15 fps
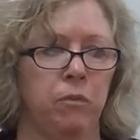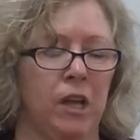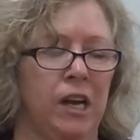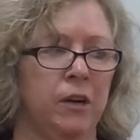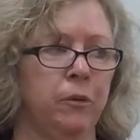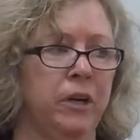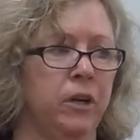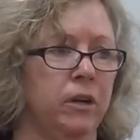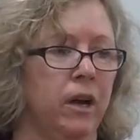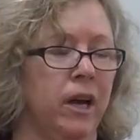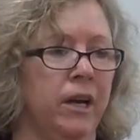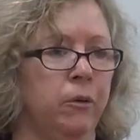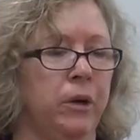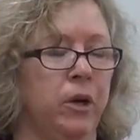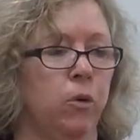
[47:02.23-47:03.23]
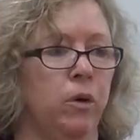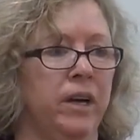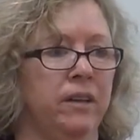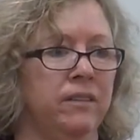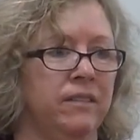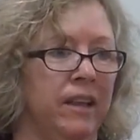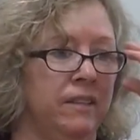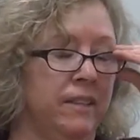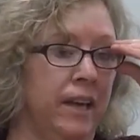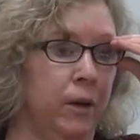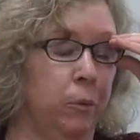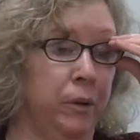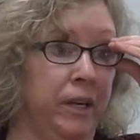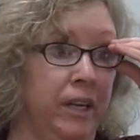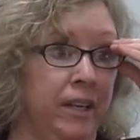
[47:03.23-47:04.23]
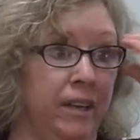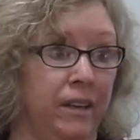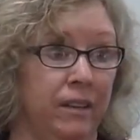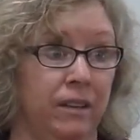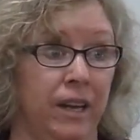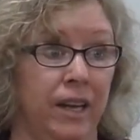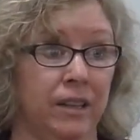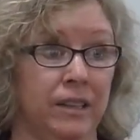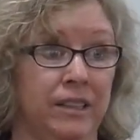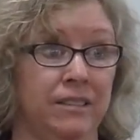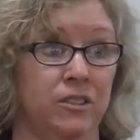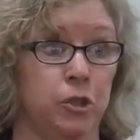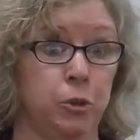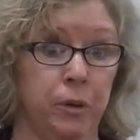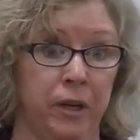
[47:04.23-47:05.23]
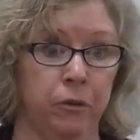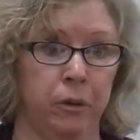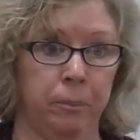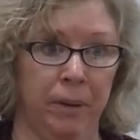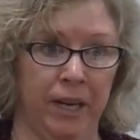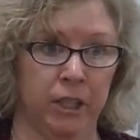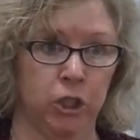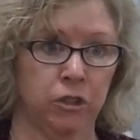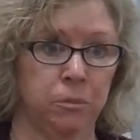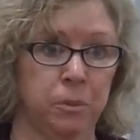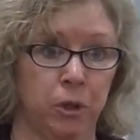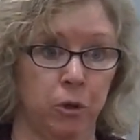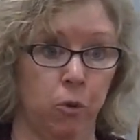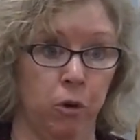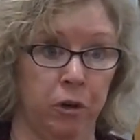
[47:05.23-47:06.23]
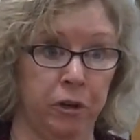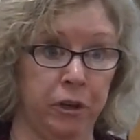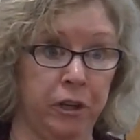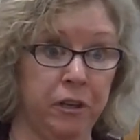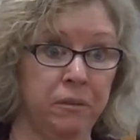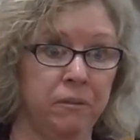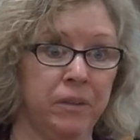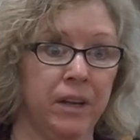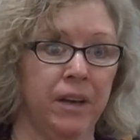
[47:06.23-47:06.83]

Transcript: I request that they read at least 200 pages per quarter,